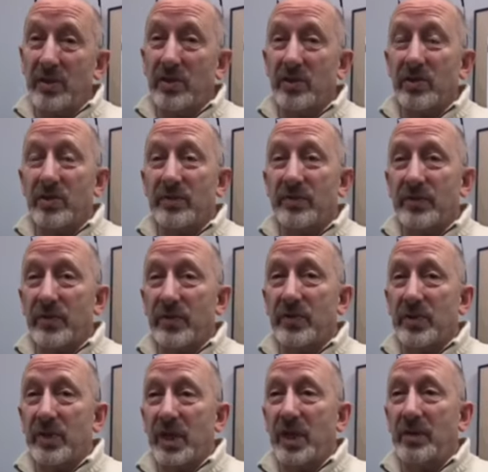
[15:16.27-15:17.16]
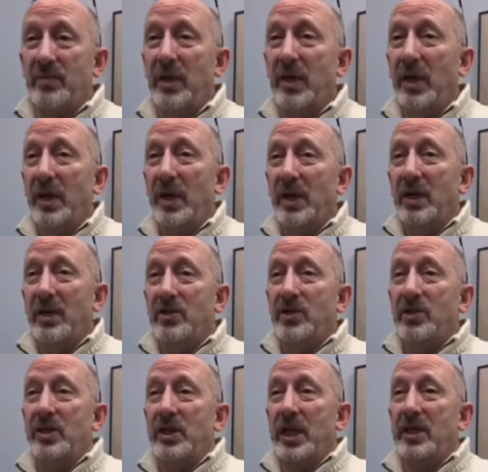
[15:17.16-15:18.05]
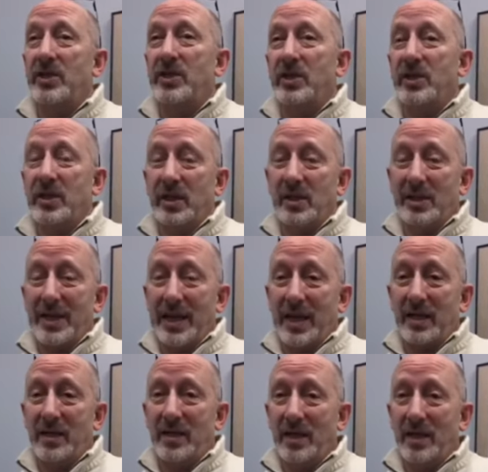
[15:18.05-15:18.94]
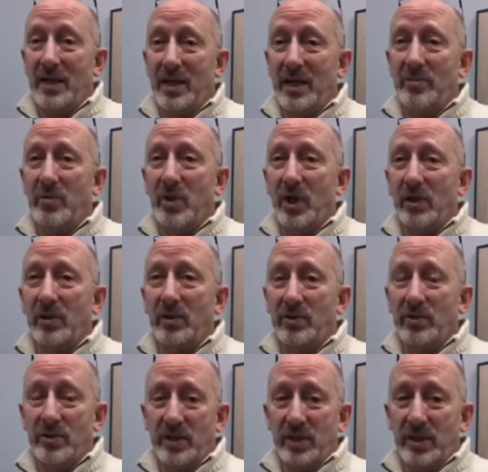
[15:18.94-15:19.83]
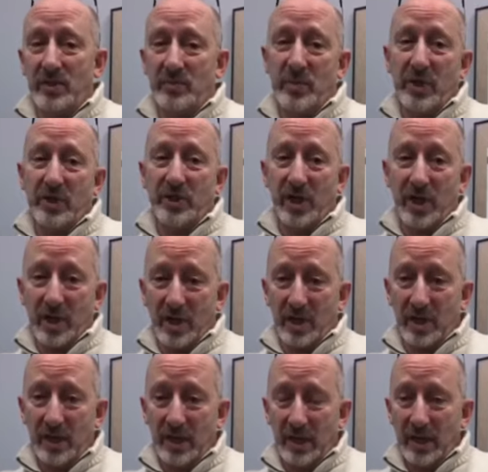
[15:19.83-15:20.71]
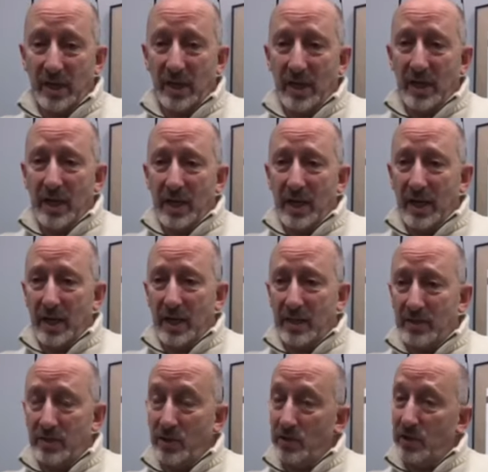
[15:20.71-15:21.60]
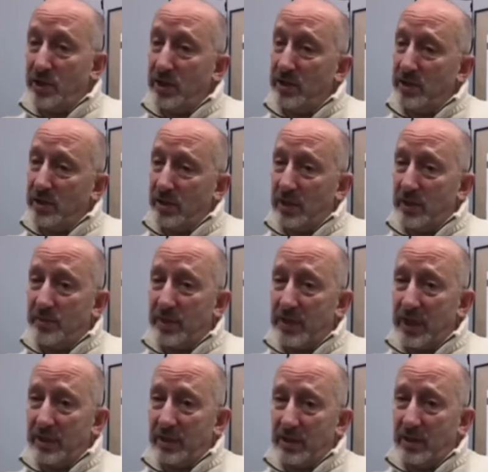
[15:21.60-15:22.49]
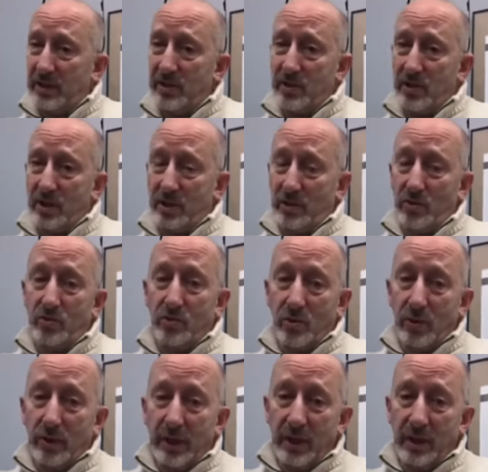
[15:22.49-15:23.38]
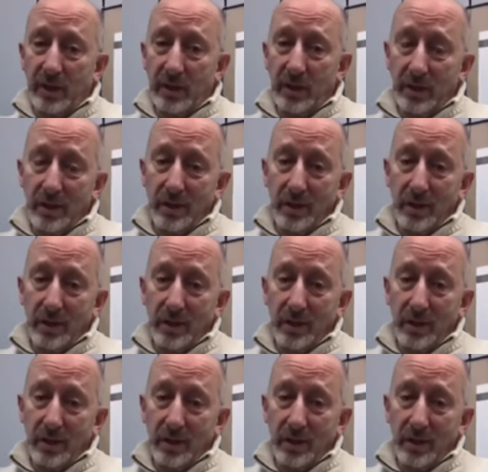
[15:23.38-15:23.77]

This is the first time she's actually said, "Dad, I'm not losing as much hair," and you know she's still upset that it's not growing.